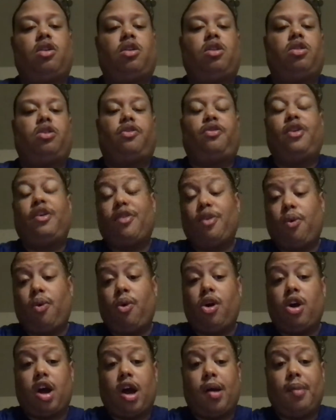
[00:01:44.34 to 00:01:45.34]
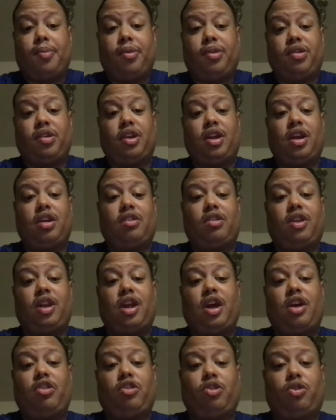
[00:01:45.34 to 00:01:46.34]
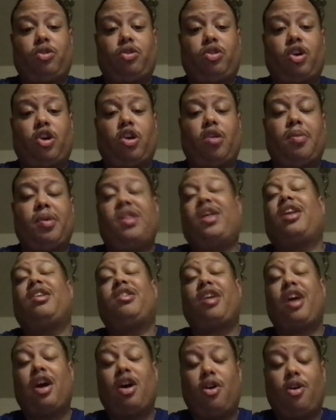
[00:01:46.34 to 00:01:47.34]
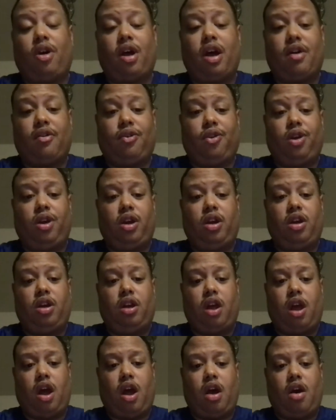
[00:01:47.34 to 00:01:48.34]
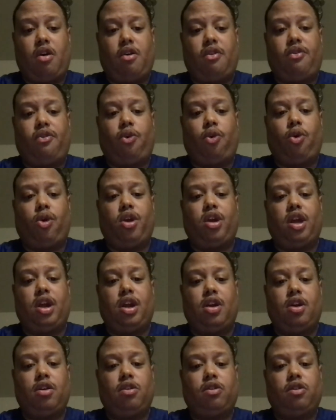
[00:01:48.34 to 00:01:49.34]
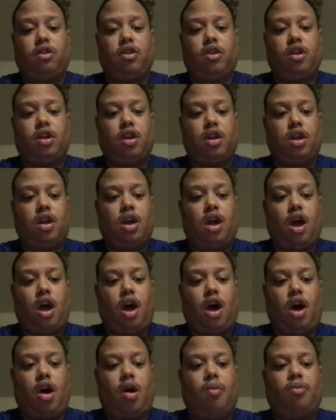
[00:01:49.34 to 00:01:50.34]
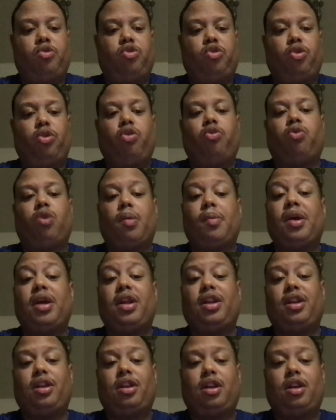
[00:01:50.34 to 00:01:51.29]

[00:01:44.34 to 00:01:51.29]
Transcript: The FIFA World Cup is an international tournament that is held every 4 years. Jules Rimet